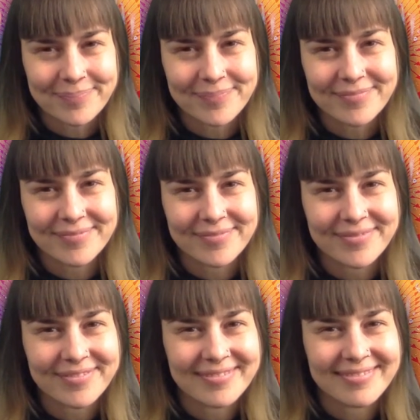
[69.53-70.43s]

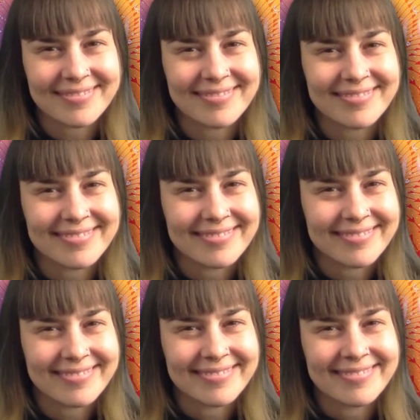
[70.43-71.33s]

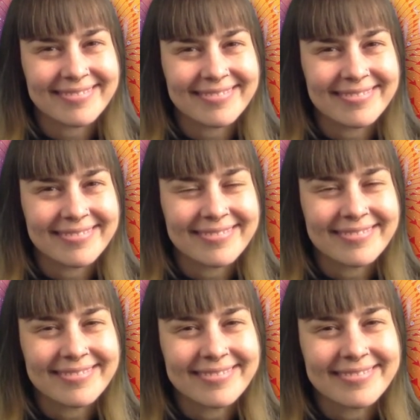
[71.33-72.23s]

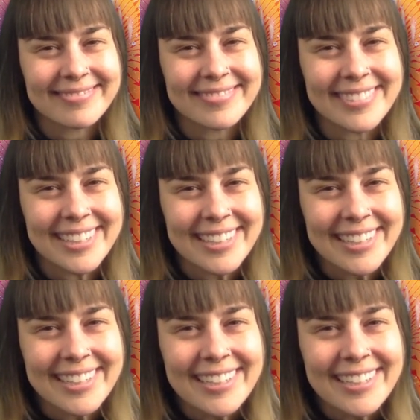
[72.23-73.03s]
Nothing is said.